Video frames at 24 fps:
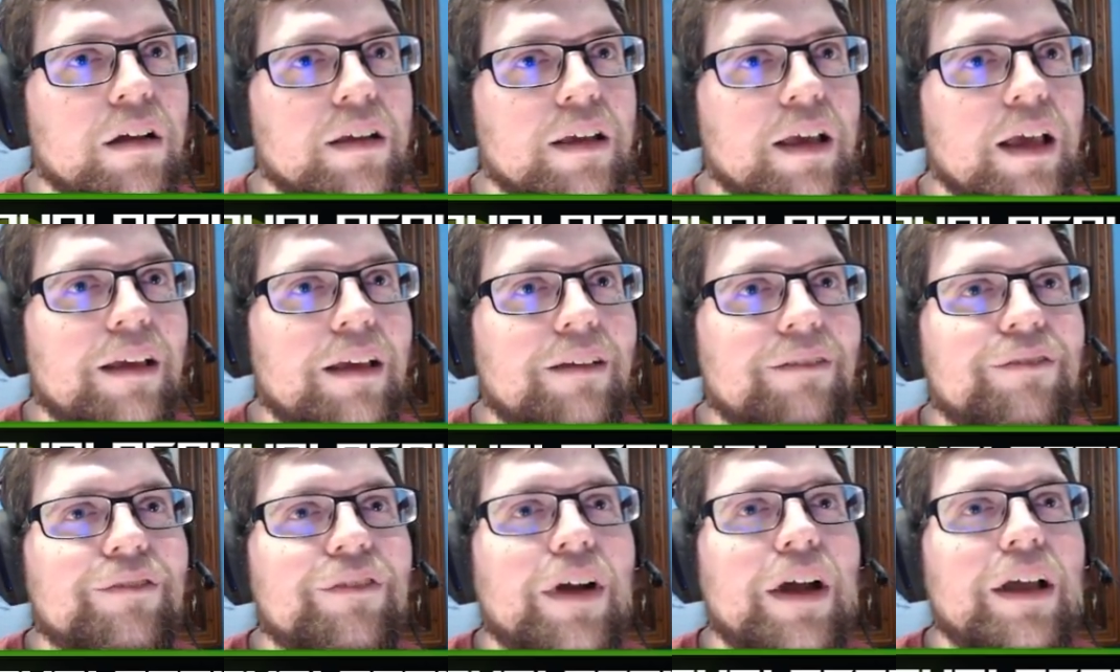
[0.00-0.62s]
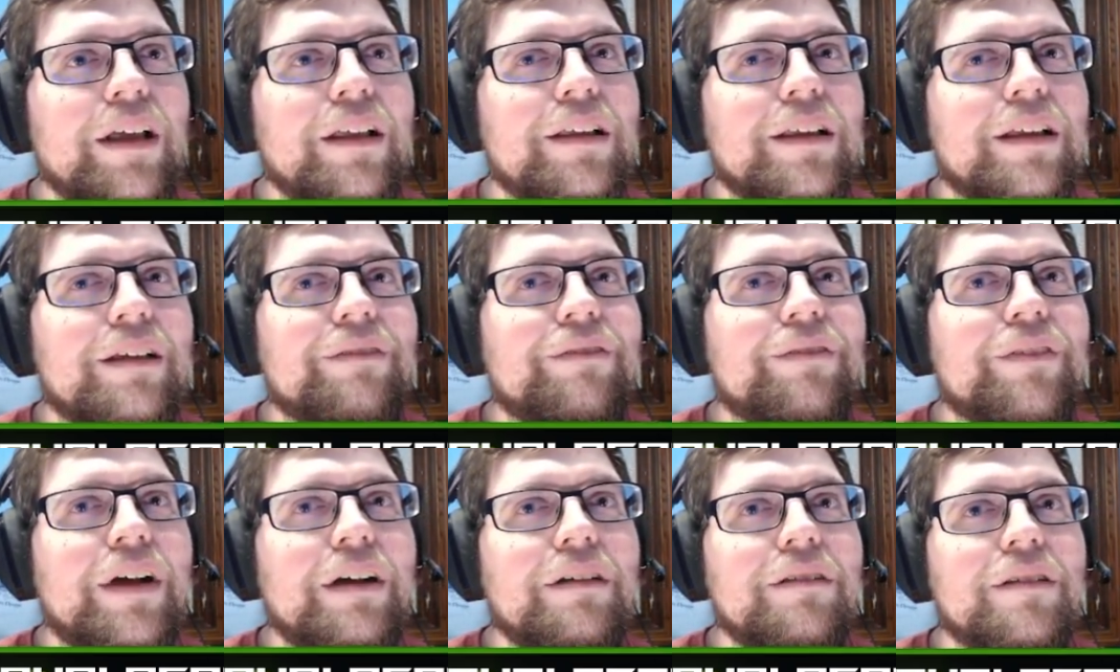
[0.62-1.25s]
Okay, finally
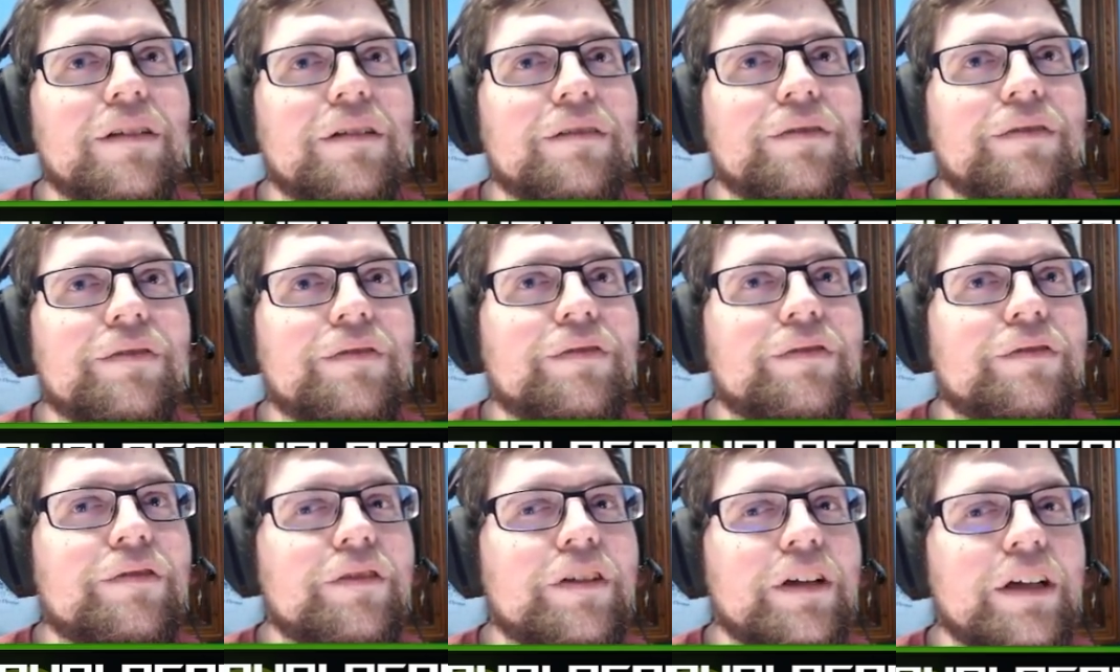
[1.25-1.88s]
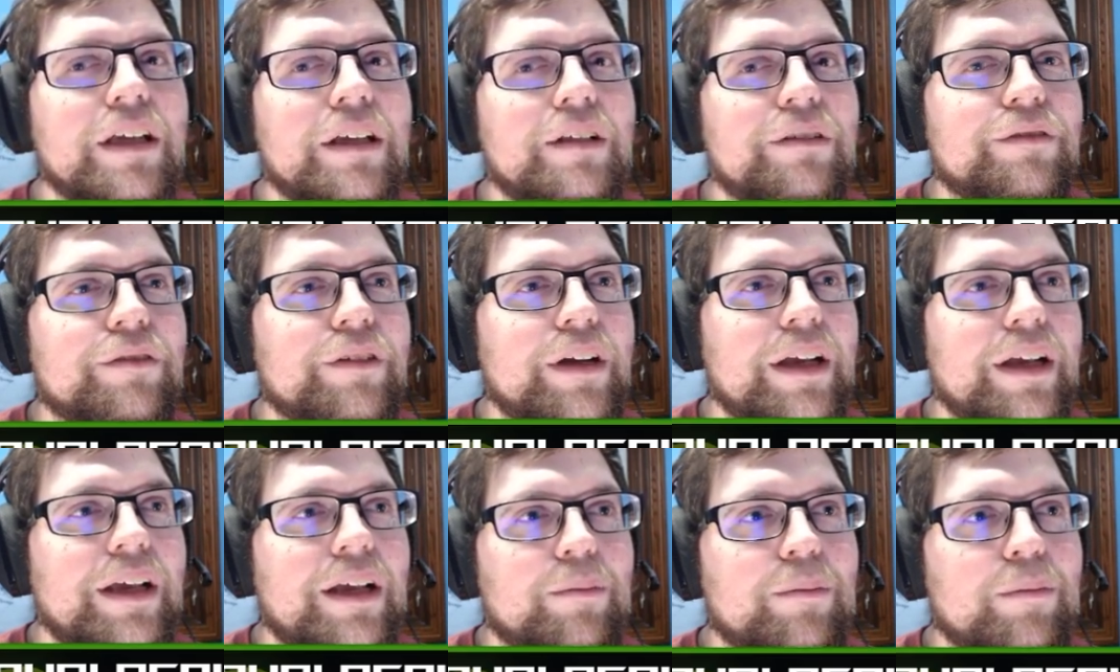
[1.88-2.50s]
found the frickin'
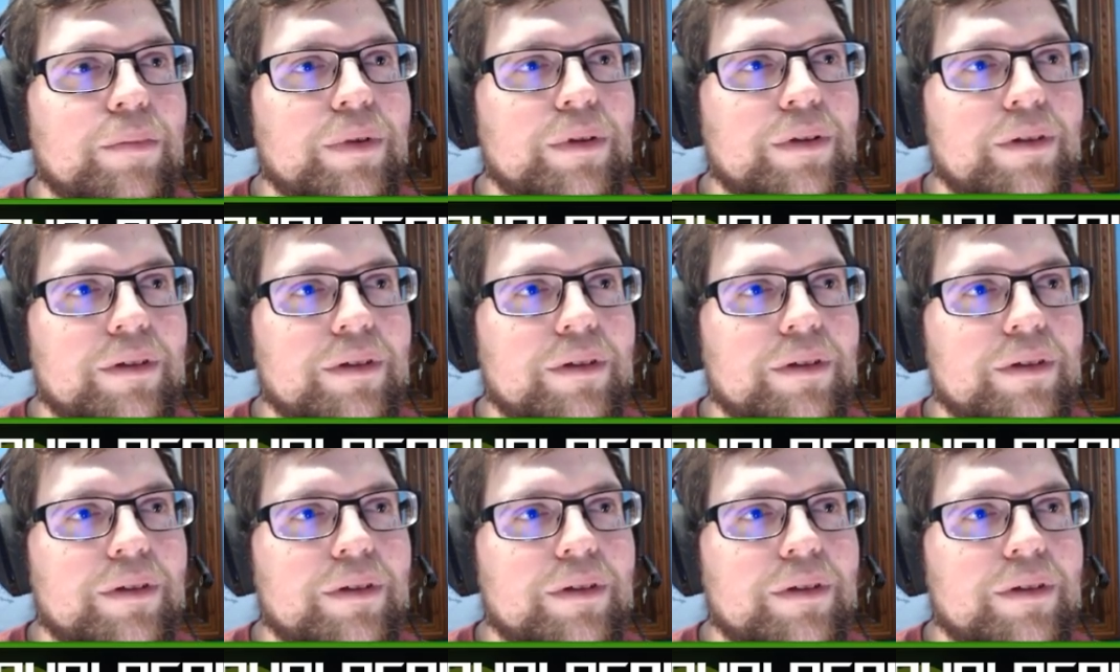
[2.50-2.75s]
ramp.